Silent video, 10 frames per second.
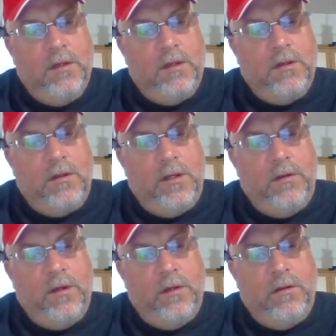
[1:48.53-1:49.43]
All right, here
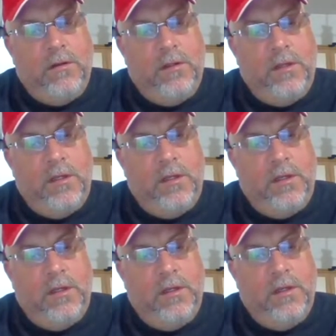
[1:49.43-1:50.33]
we go.
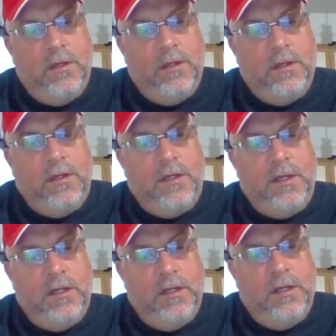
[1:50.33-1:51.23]
10,
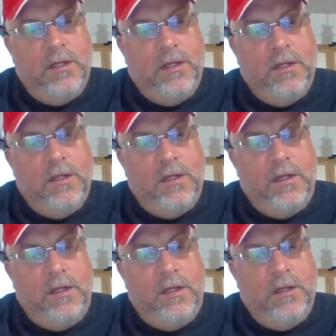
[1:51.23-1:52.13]
9,
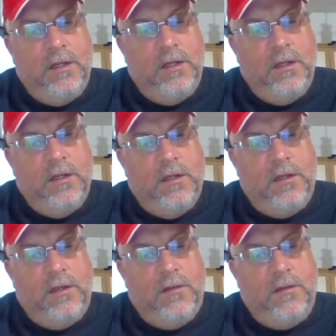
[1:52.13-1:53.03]
8,
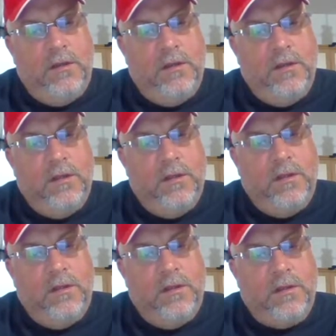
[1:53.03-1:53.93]
7,
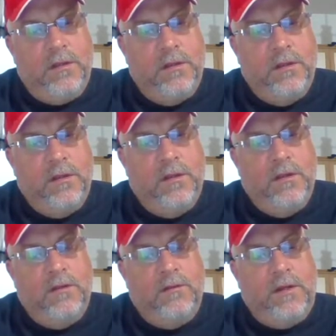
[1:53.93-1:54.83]
6,
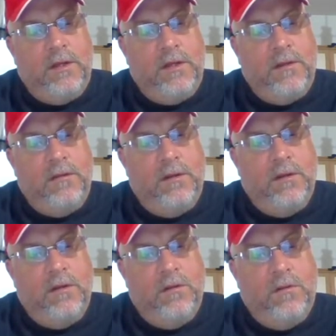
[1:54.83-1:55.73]
5,
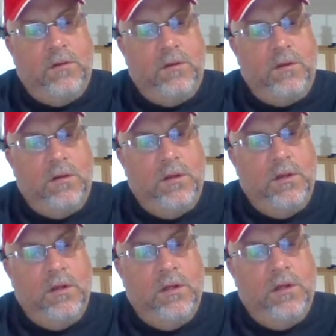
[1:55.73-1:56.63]
4,
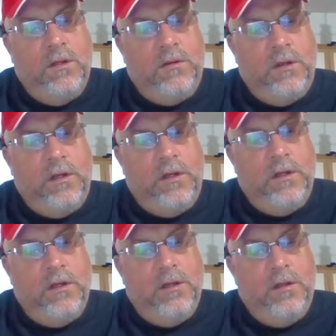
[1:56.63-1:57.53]
3,
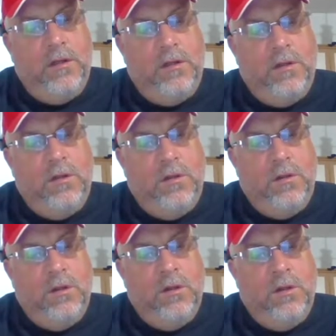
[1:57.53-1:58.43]
2,
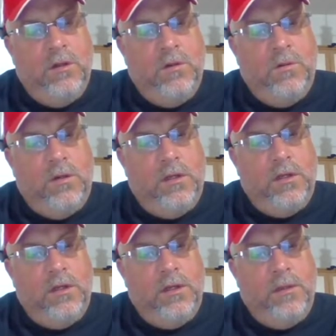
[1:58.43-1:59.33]

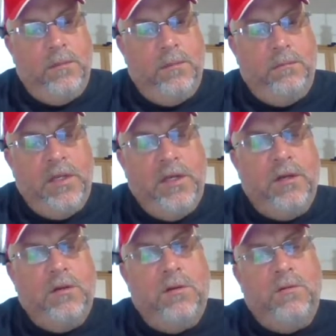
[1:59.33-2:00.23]
1, and
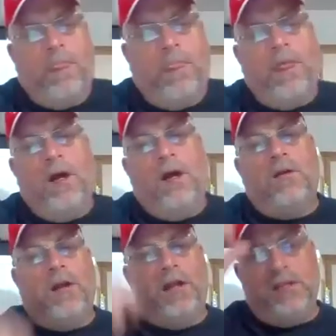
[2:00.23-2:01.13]
bingo. All
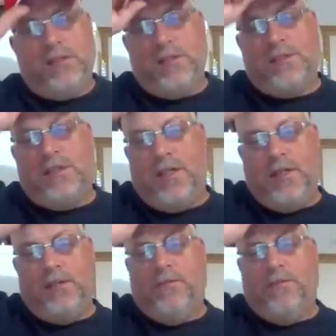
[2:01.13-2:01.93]
right, let's get started now.